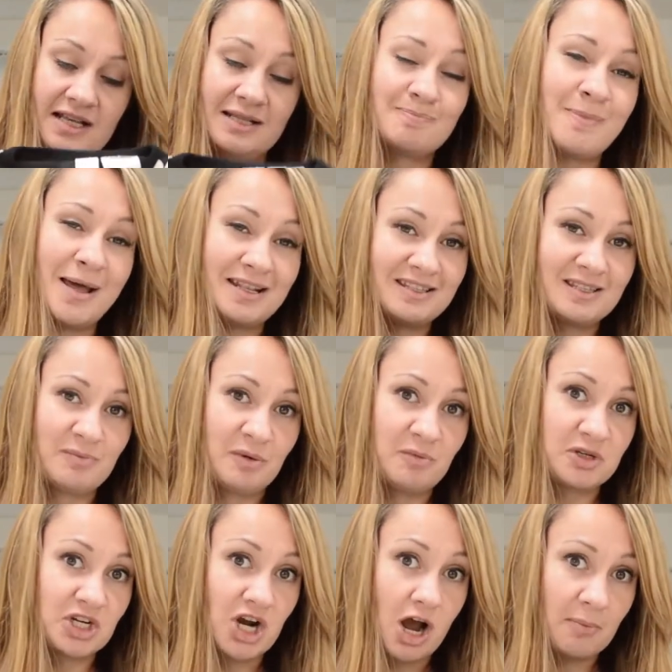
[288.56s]
it's meant to be
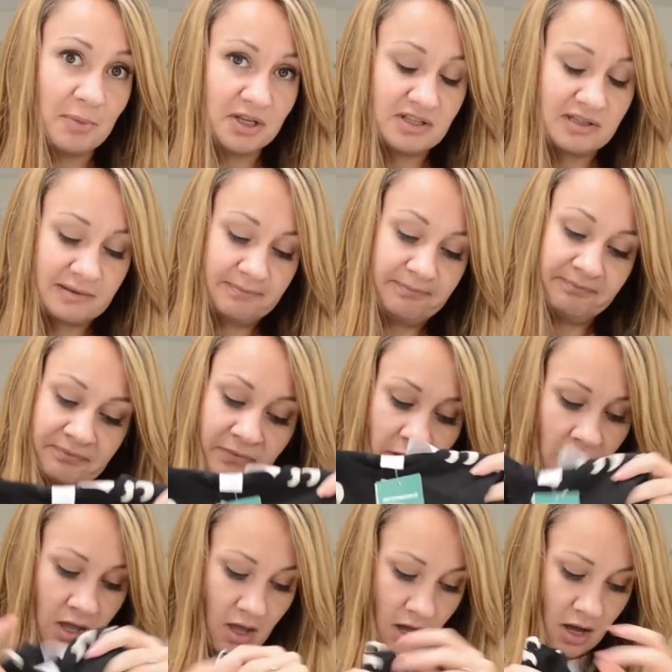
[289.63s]
pyjamas.
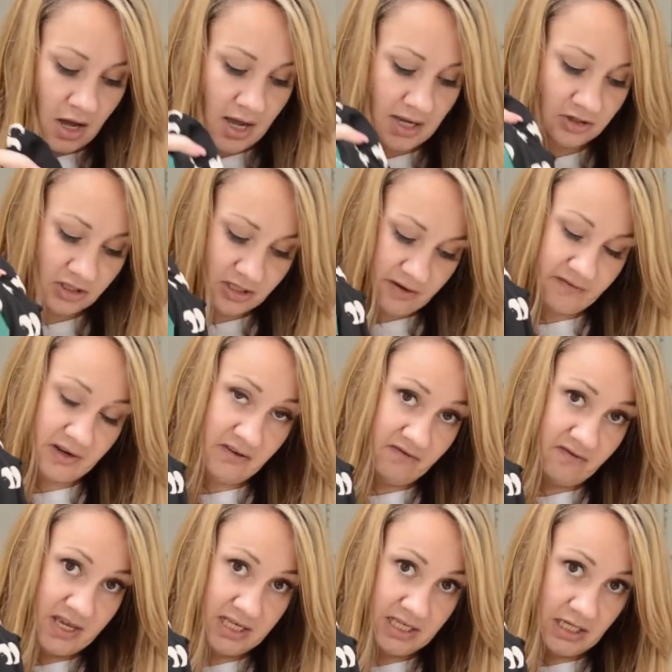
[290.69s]
Uh, it doesn't have any
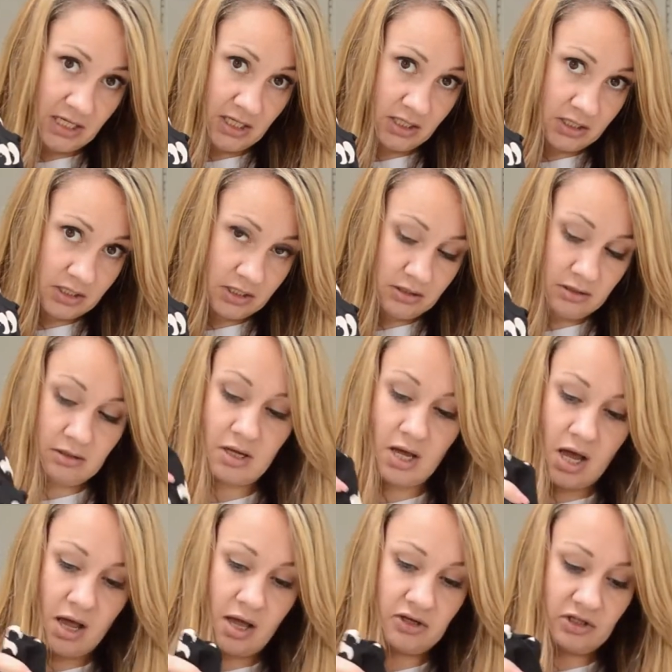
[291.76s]
feet in it,
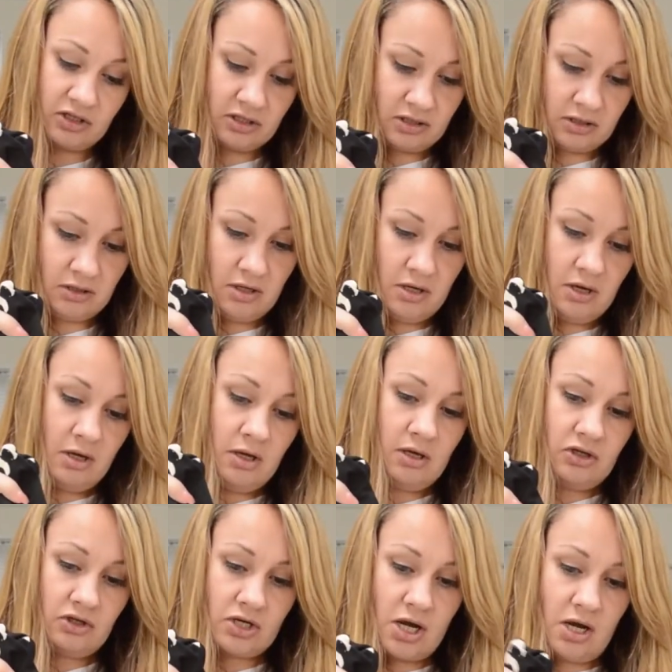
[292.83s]
uh, just
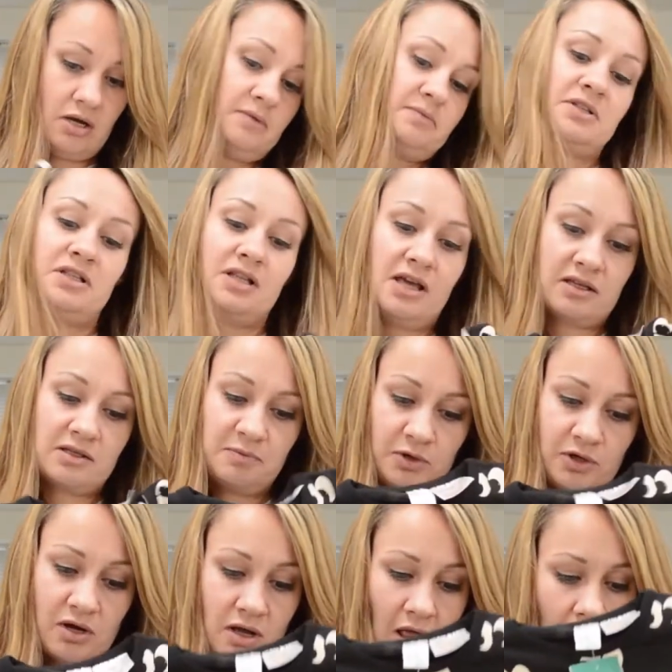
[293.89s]
straight arms and legs.
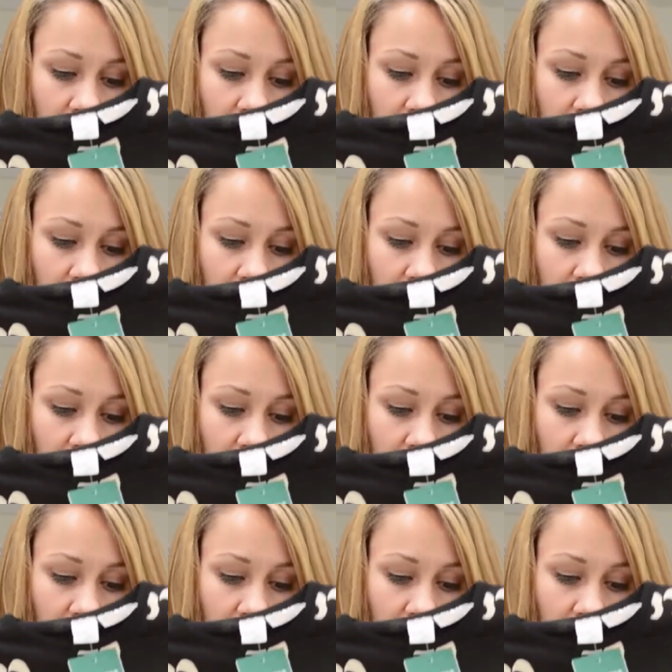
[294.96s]
But